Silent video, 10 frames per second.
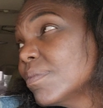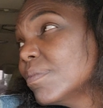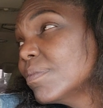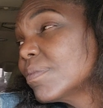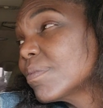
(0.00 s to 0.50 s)

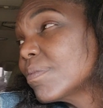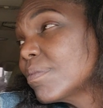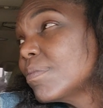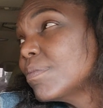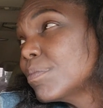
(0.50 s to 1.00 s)

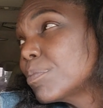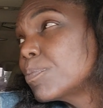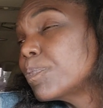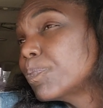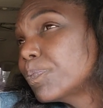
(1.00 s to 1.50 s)

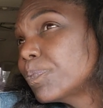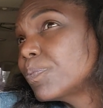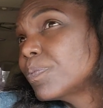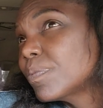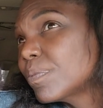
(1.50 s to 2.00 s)

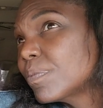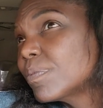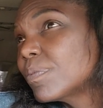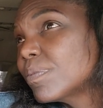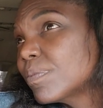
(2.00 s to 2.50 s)

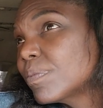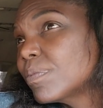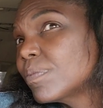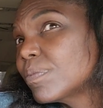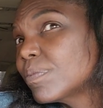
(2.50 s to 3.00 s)

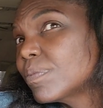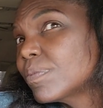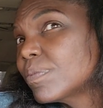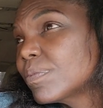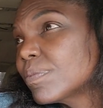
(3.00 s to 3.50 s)

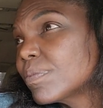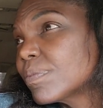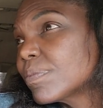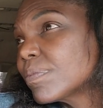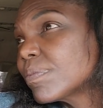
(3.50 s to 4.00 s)

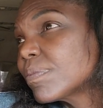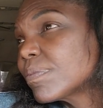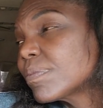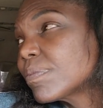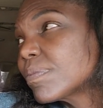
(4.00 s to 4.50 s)

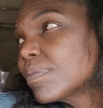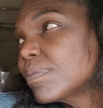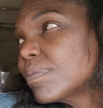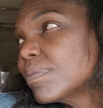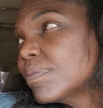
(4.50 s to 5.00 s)

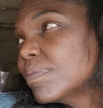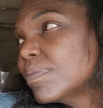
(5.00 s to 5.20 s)
No words are spoken by the person on screen.